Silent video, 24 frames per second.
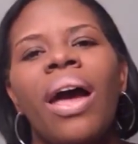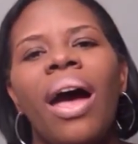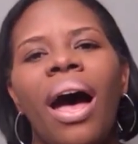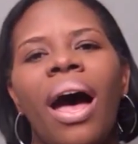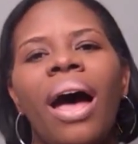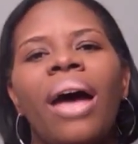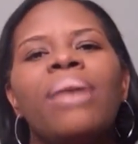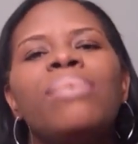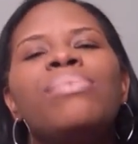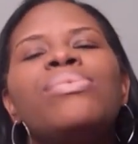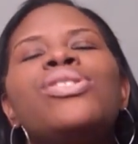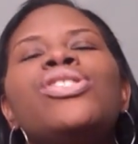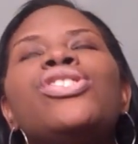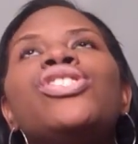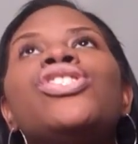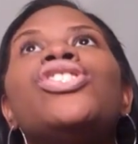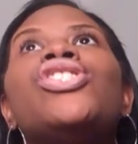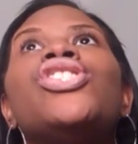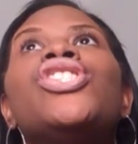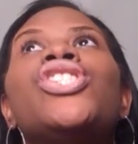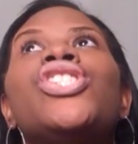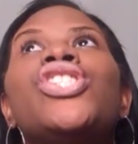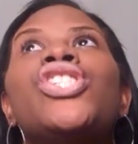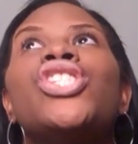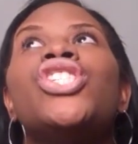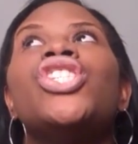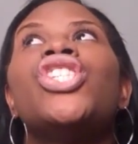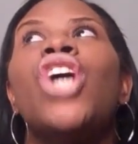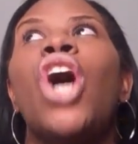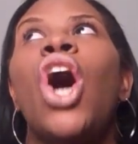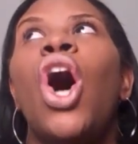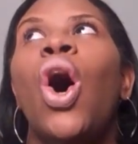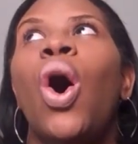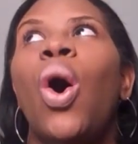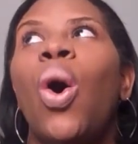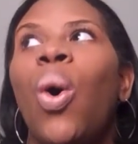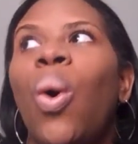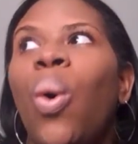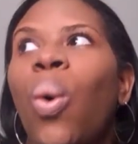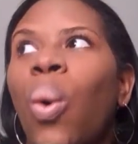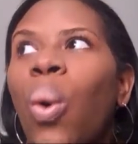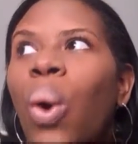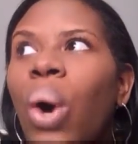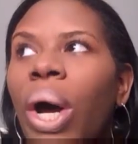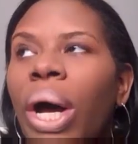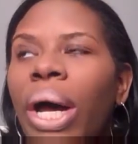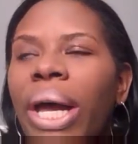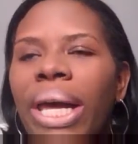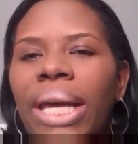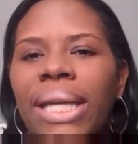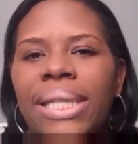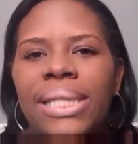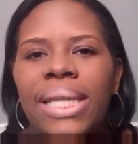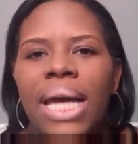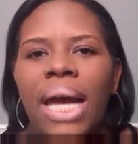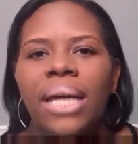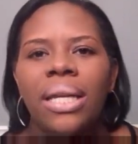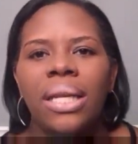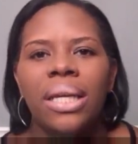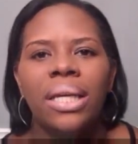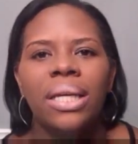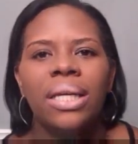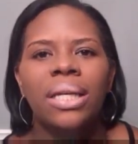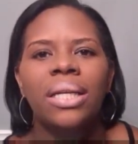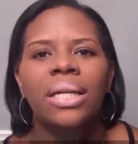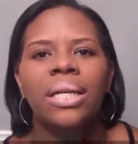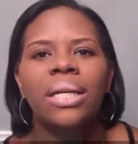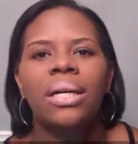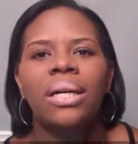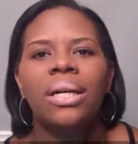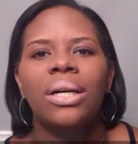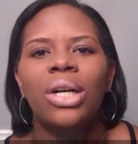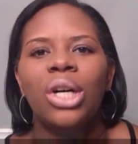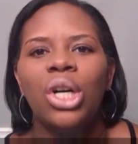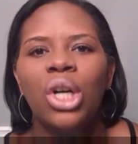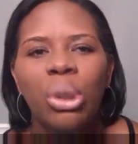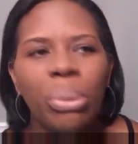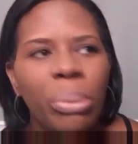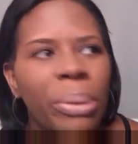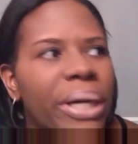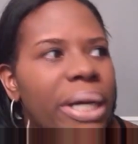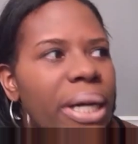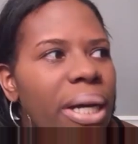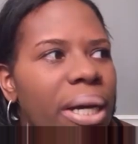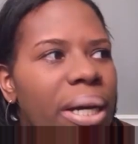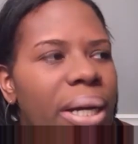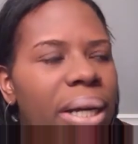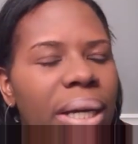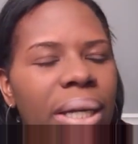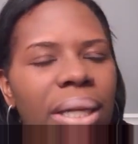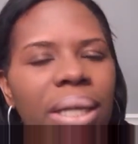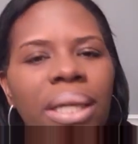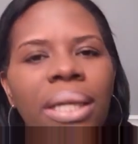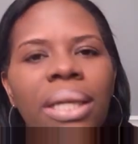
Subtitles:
I'm so excited. Oh my God.